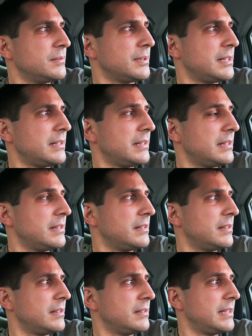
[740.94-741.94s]
Well, right?
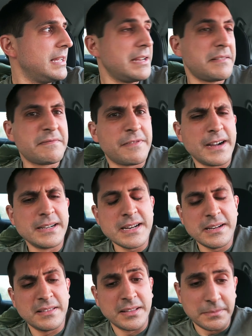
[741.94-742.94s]
They didn't find
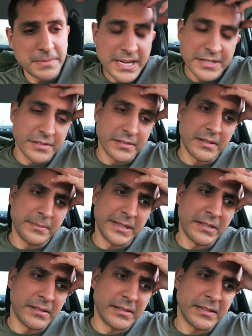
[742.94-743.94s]
anything major. I
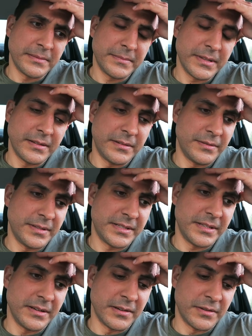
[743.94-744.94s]
mean, all I'm doing
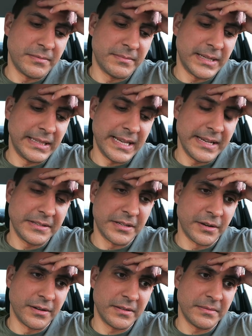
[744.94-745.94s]
is, you know, my legs
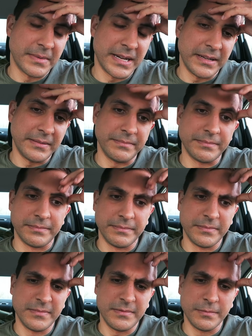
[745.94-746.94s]
hurt, my
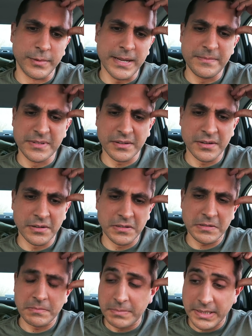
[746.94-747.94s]
ribs are
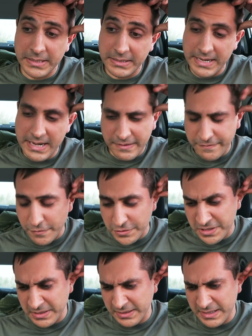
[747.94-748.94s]
hurt, but yeah,
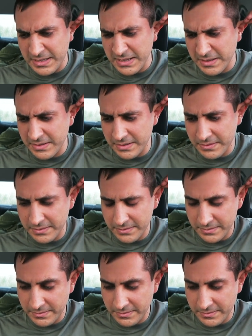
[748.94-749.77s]
fortunately. Yeah, nothing.